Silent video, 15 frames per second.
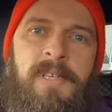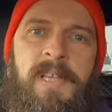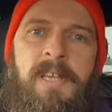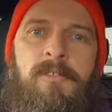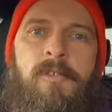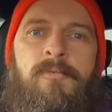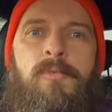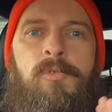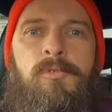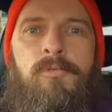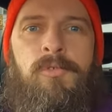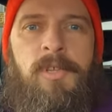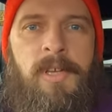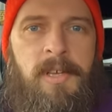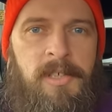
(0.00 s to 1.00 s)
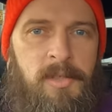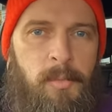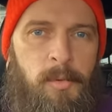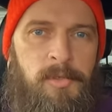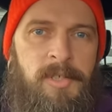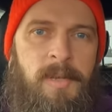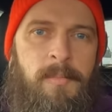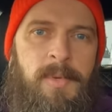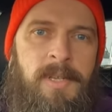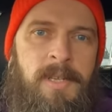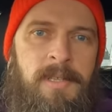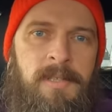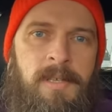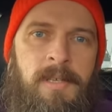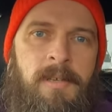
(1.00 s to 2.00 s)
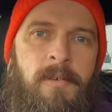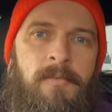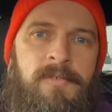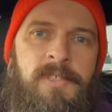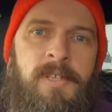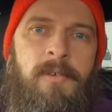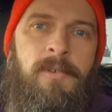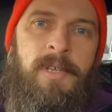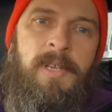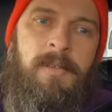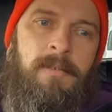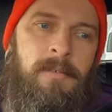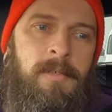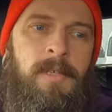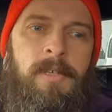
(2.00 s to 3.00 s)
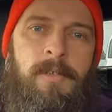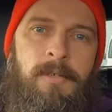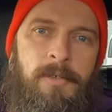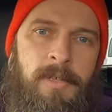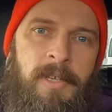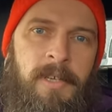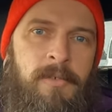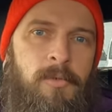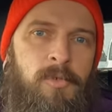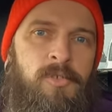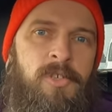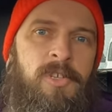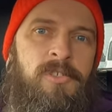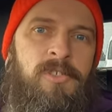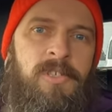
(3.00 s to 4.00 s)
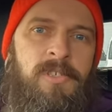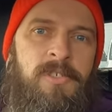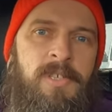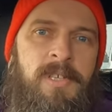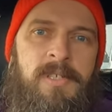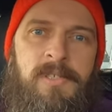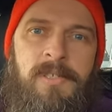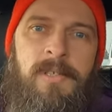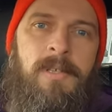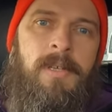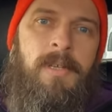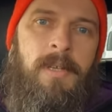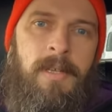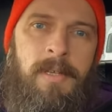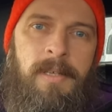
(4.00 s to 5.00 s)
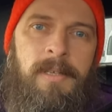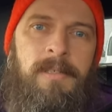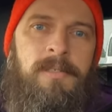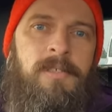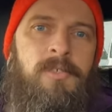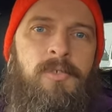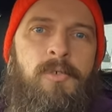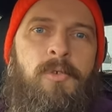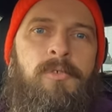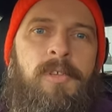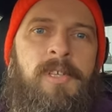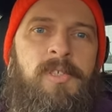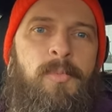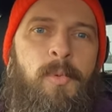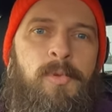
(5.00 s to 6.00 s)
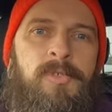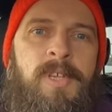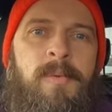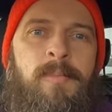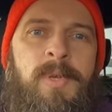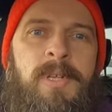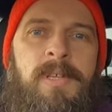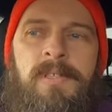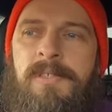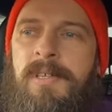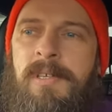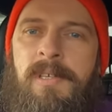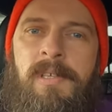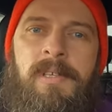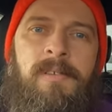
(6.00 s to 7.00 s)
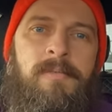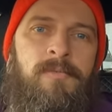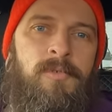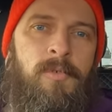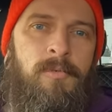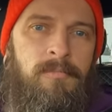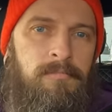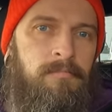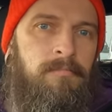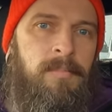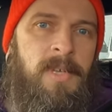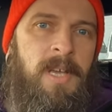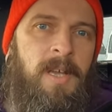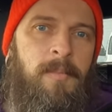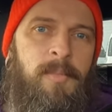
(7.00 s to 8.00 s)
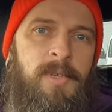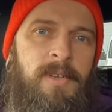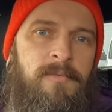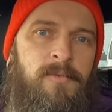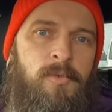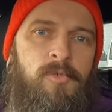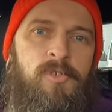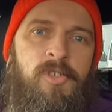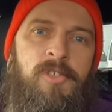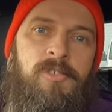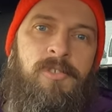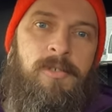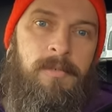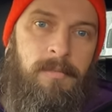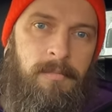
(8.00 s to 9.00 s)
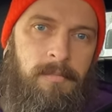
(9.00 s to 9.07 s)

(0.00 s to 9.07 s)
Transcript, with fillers: they kind of want to take responsibility and say, okay, here you're changing this. It is your own responsibility if the car behavior changes.